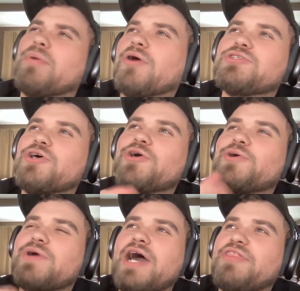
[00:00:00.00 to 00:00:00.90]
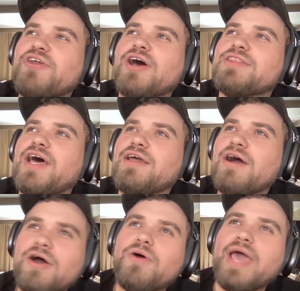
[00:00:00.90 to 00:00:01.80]
But also, I thought
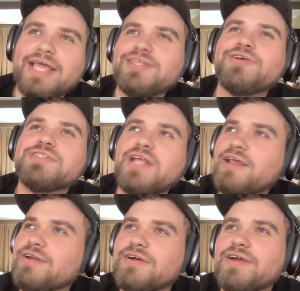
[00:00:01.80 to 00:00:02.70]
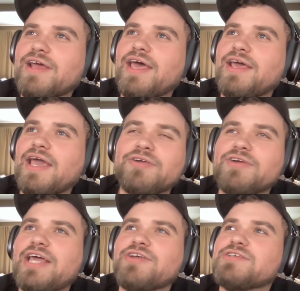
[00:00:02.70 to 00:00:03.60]
like, oh, 8 years later,
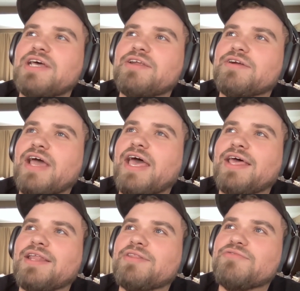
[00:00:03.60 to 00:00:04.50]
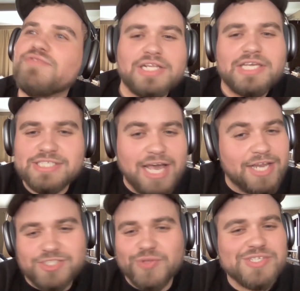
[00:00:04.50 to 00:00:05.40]
8 or 9 years later, and the feeling's
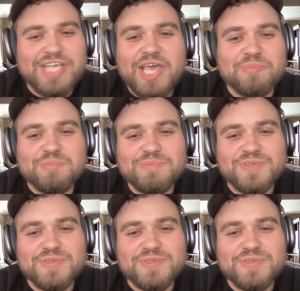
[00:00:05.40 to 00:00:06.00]
kind of still the same.